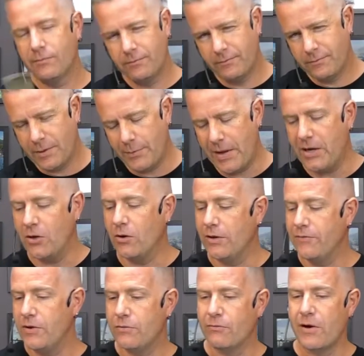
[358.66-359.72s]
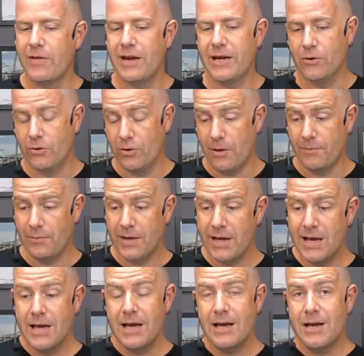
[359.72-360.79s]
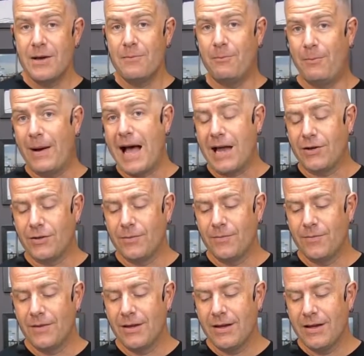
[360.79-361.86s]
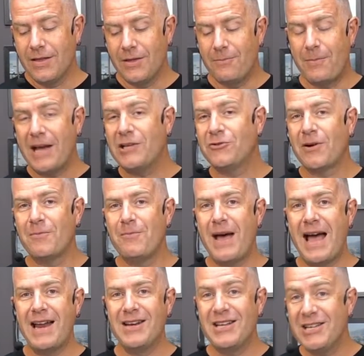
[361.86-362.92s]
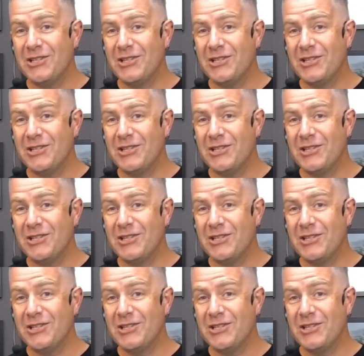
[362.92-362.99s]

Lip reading: depending on if you throw that in or not. But the bass drum pattern is